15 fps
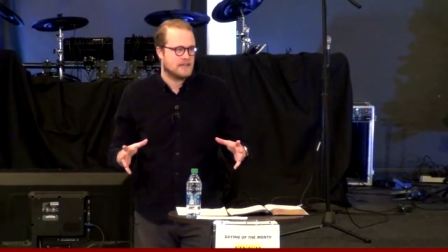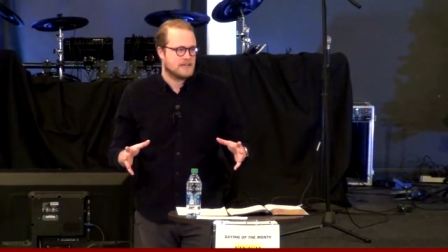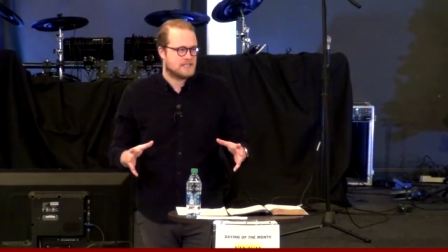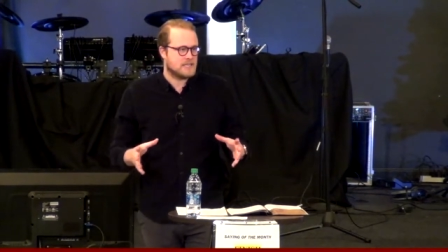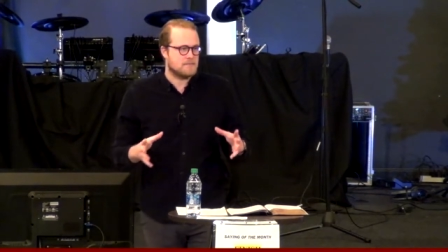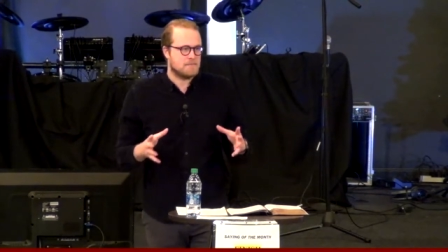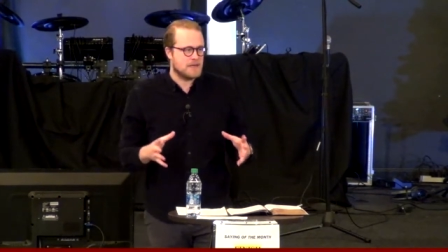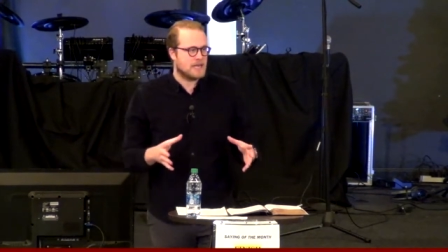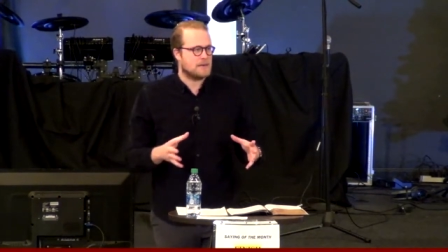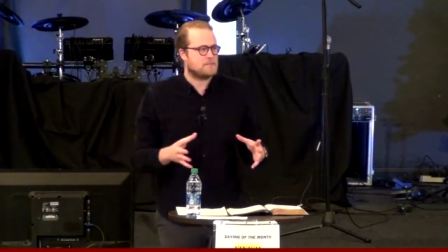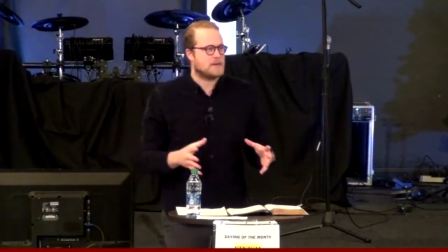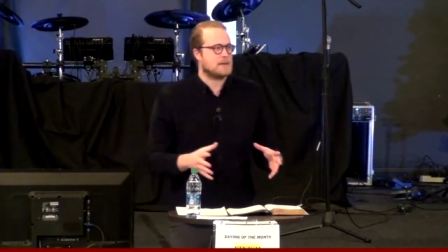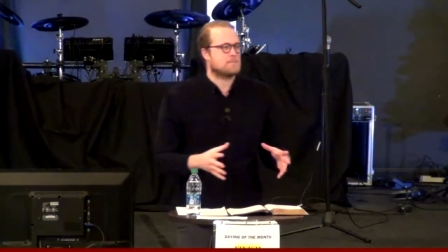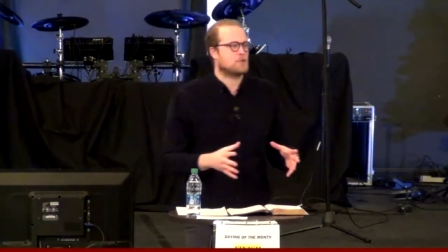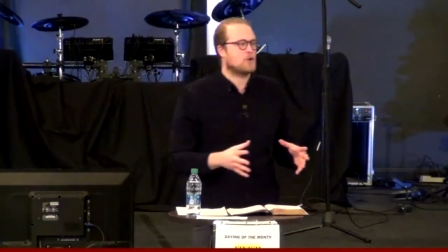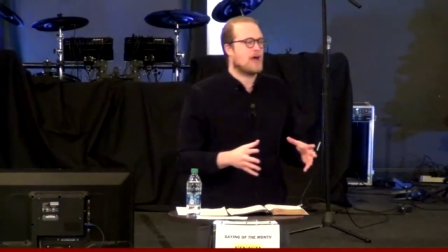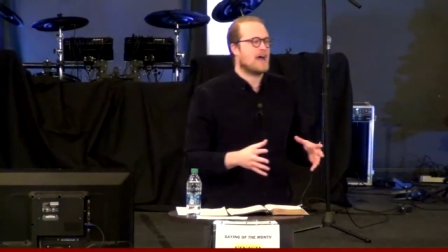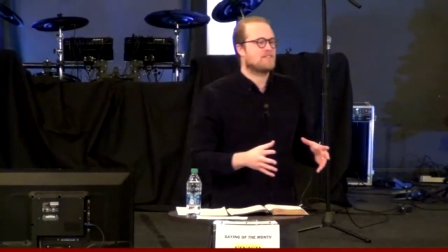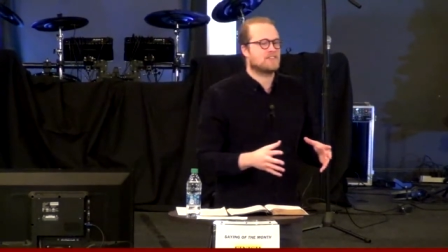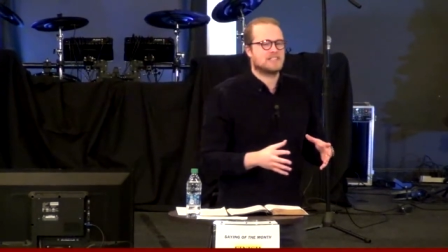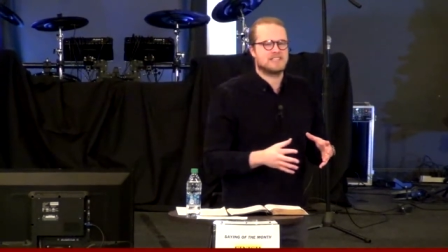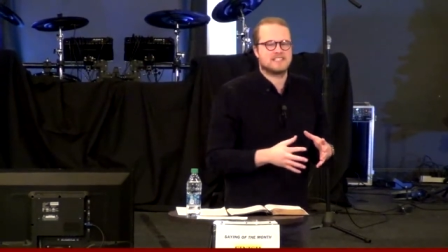See, many people
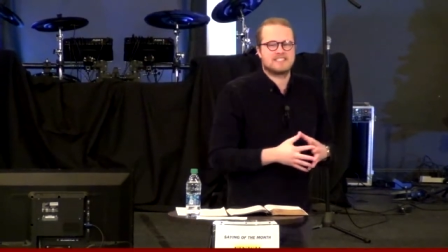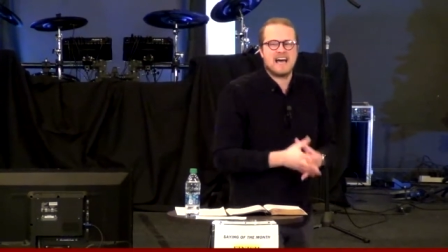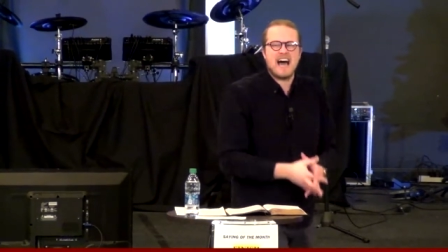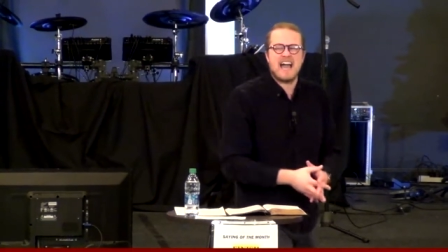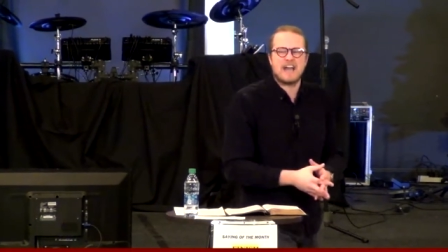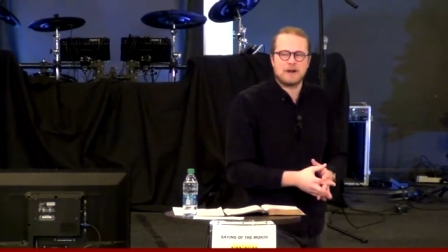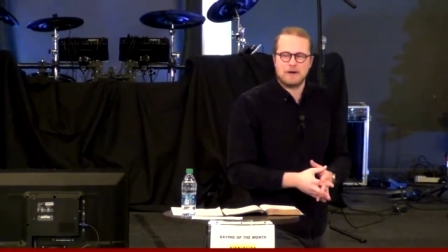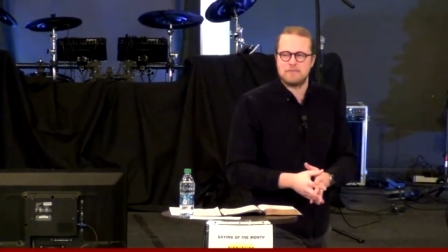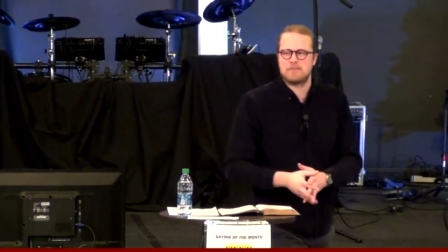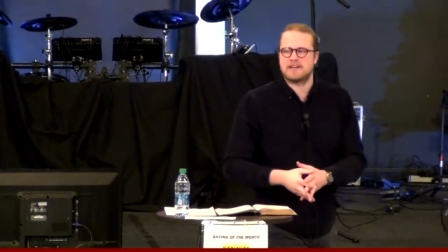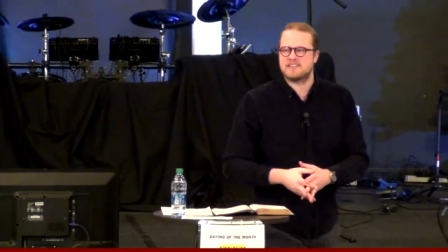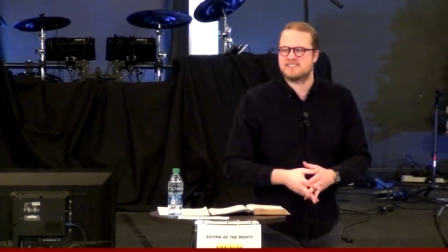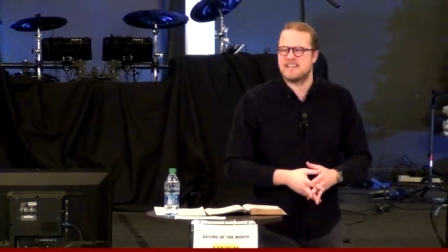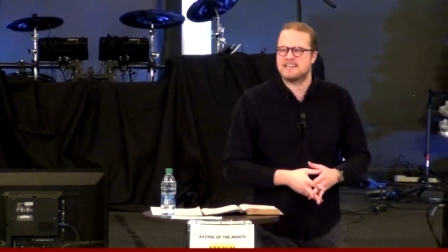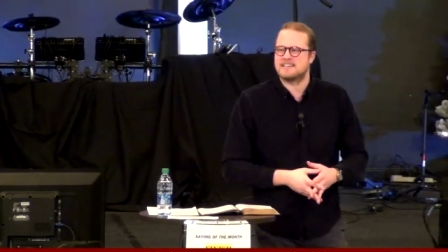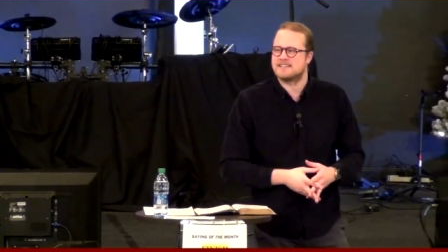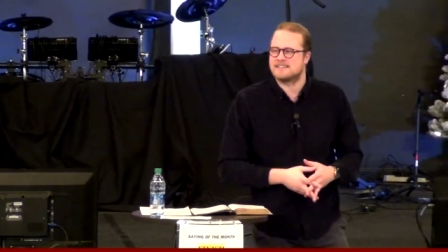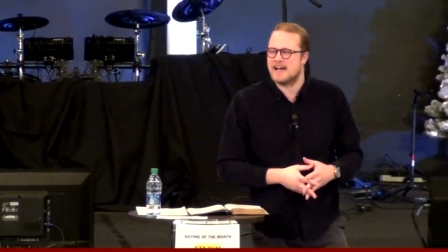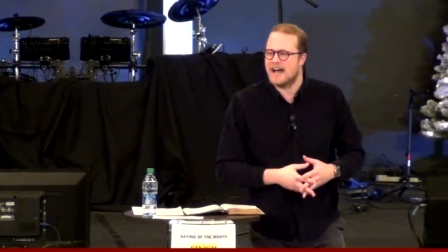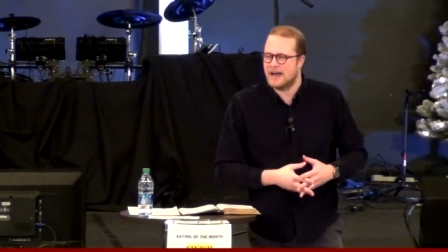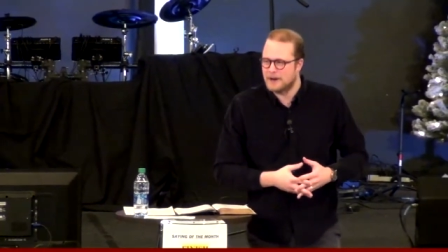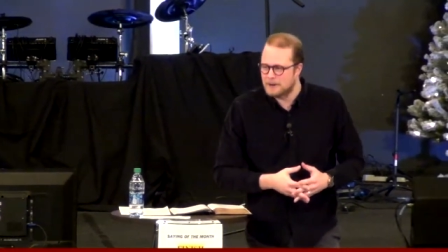have a desire. Everybody say
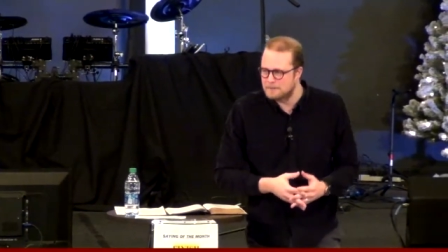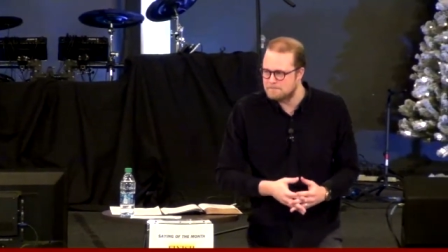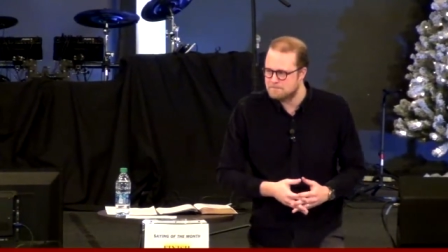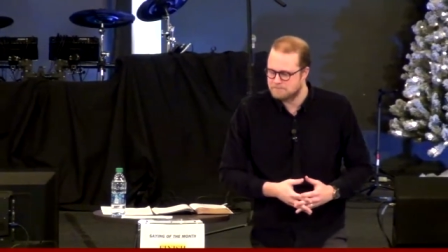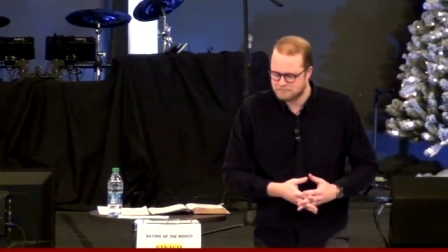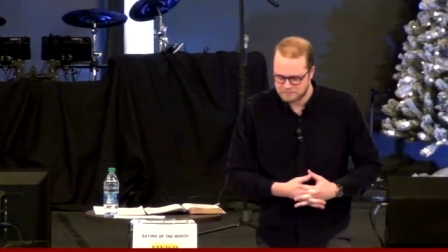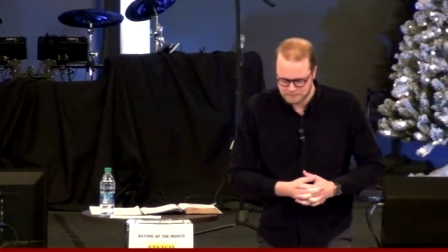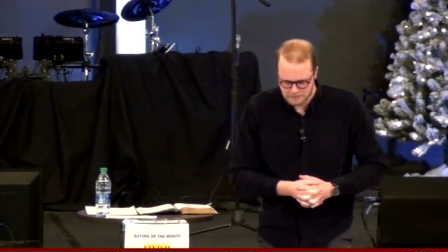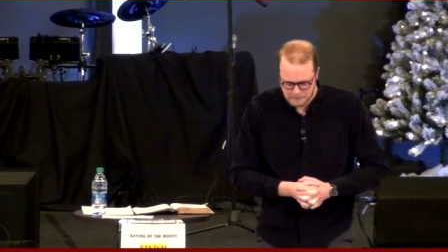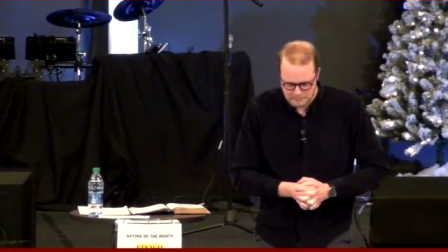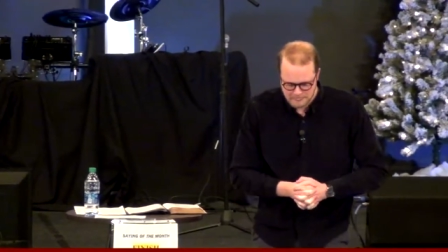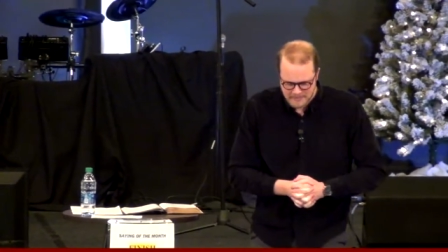desire. desire.